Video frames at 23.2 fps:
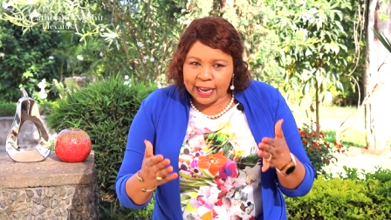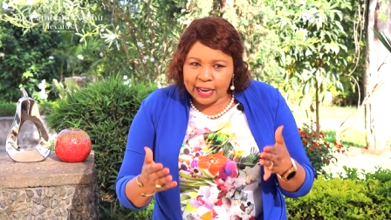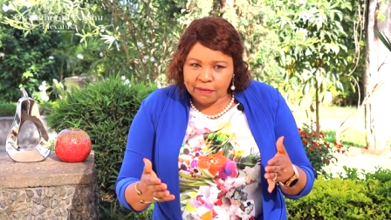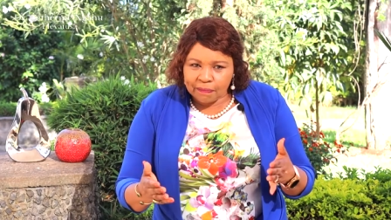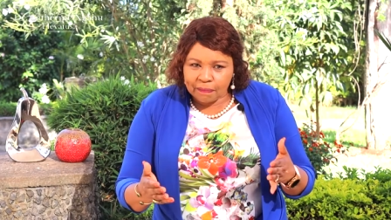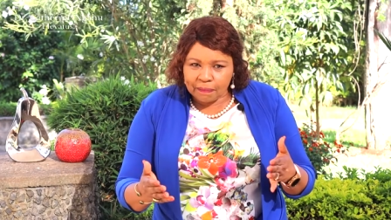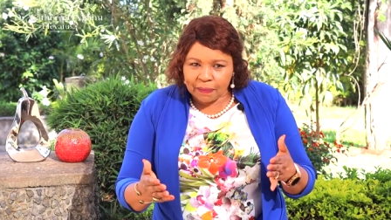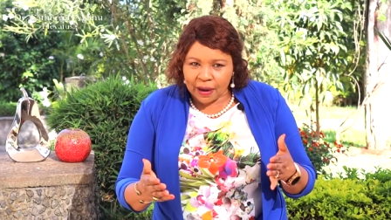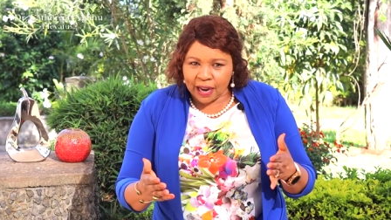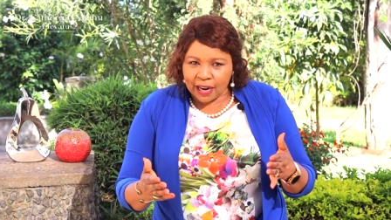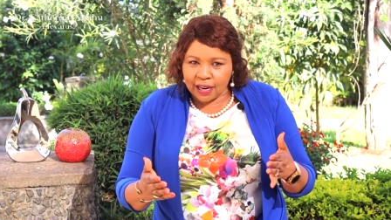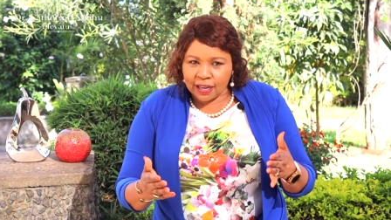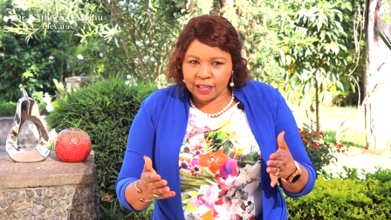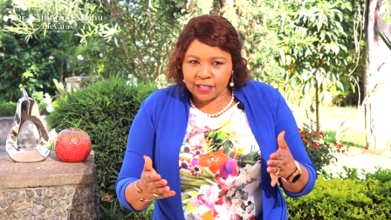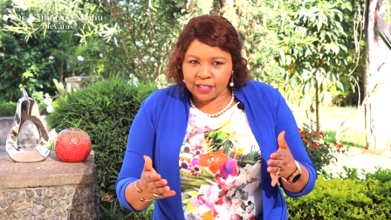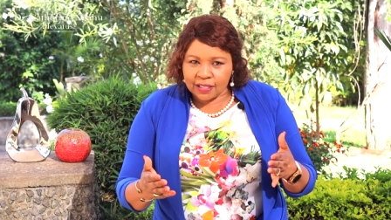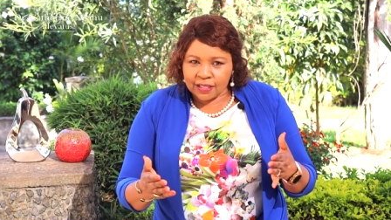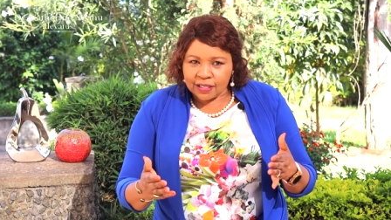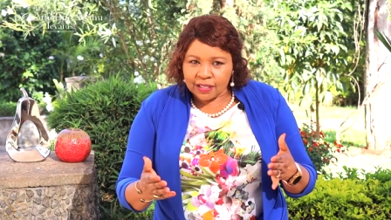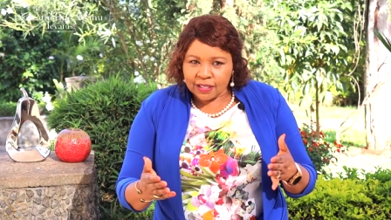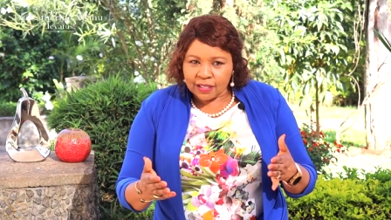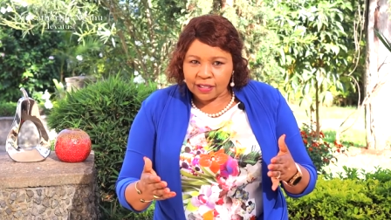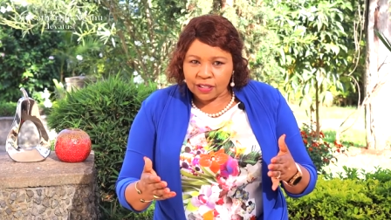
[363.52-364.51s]

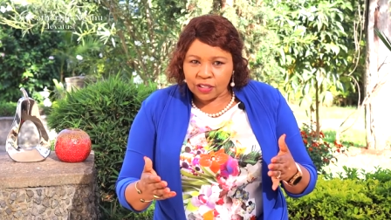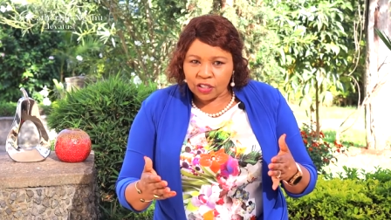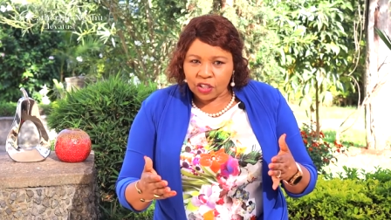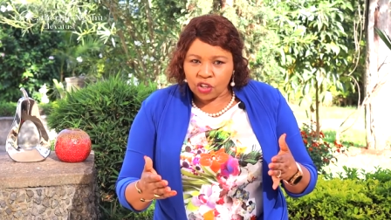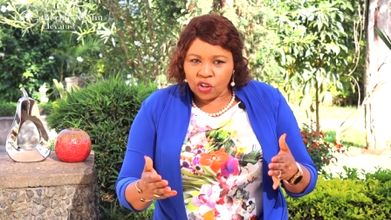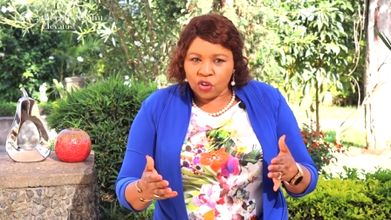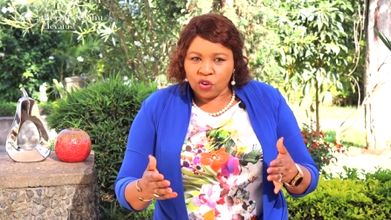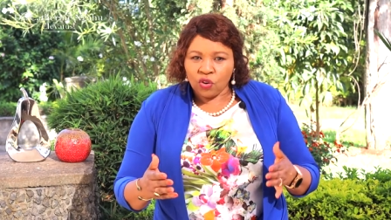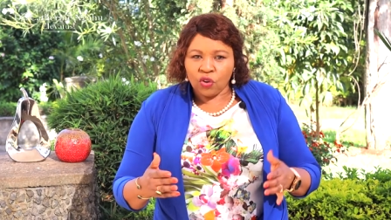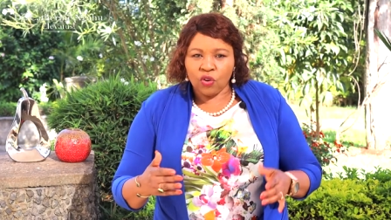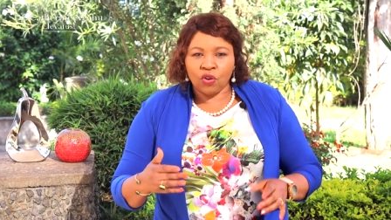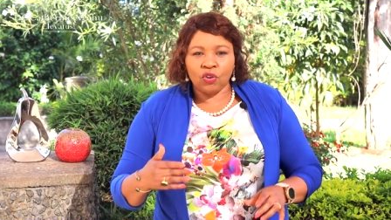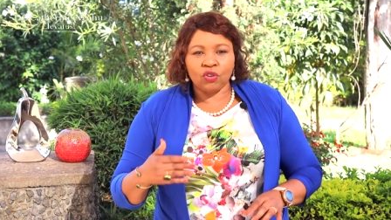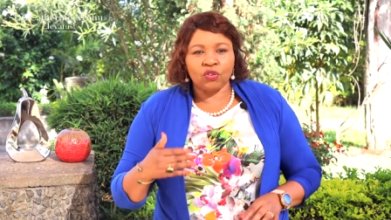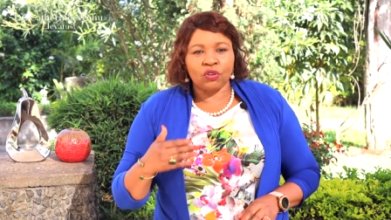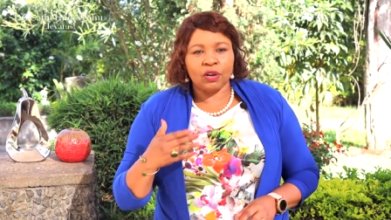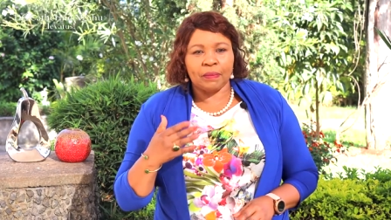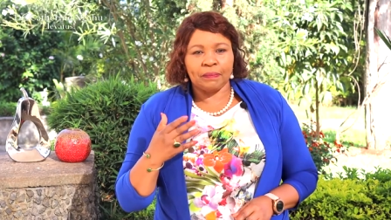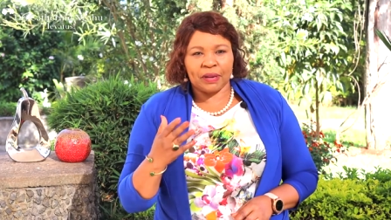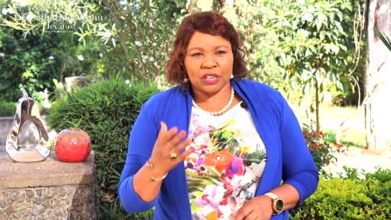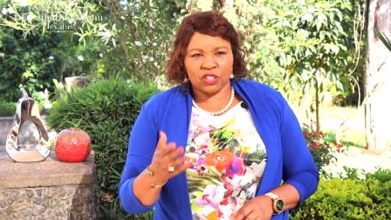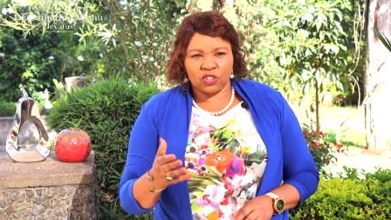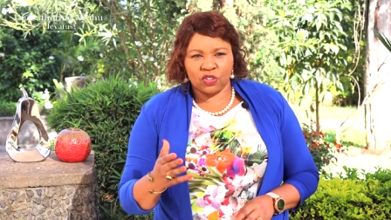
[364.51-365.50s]
impact on
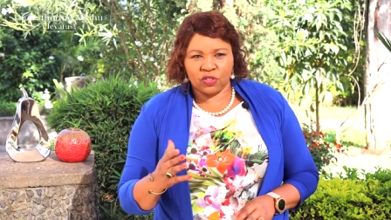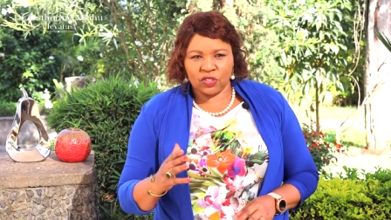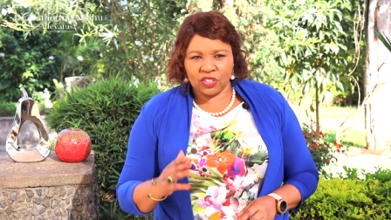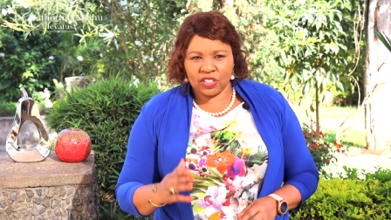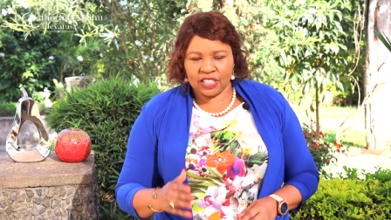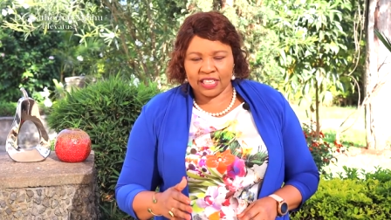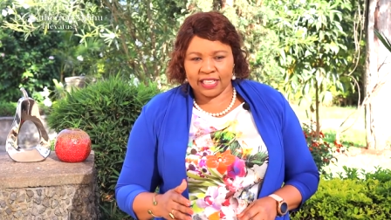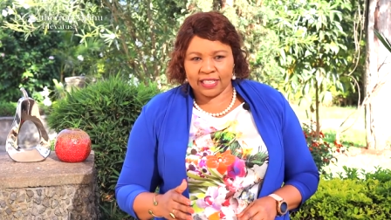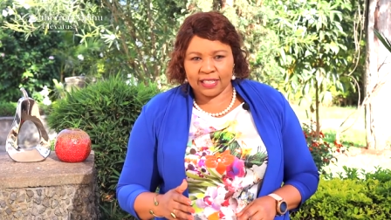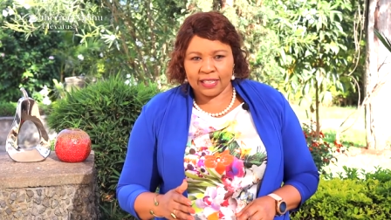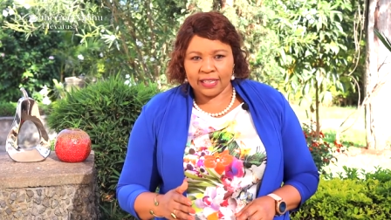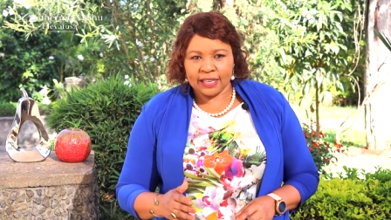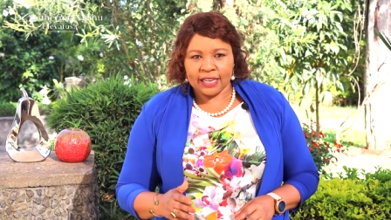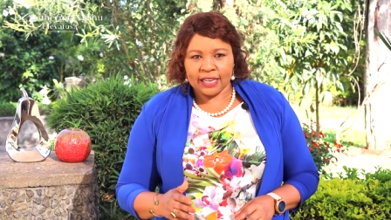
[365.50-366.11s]
your mental state.